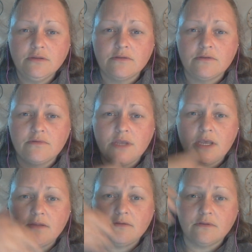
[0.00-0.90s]

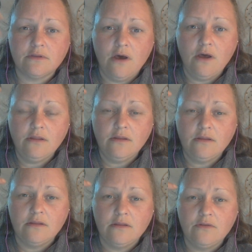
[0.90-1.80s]
create your thought
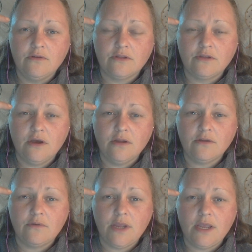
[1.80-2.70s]

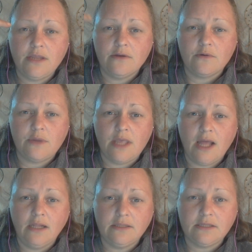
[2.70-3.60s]
create your
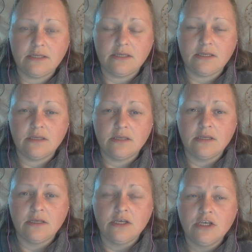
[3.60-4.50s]
reality.
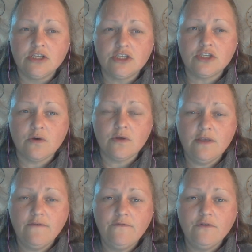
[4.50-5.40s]
So
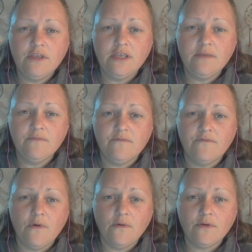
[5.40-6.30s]
if you keep
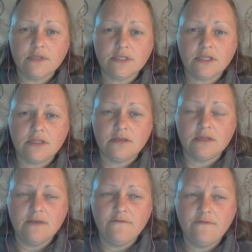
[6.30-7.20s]
focusing,
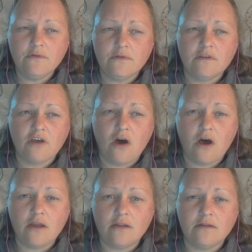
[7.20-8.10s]
if your
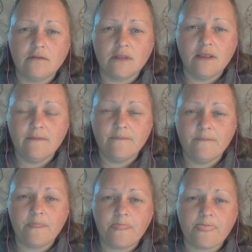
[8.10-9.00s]
thought
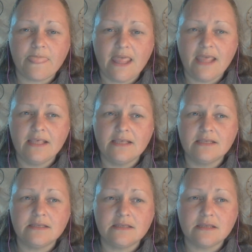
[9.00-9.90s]

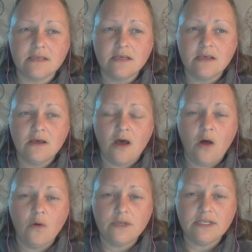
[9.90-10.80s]
is
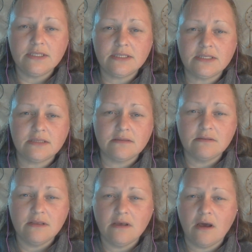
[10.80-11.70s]
always,
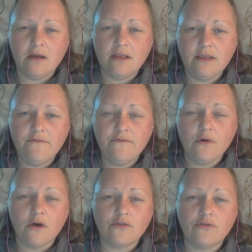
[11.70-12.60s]
if you
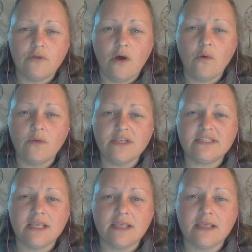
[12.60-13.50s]
are always
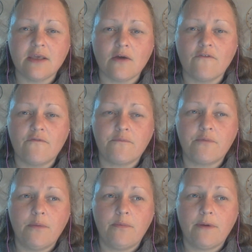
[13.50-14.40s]
thinking of
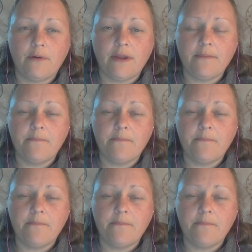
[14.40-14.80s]
preparing,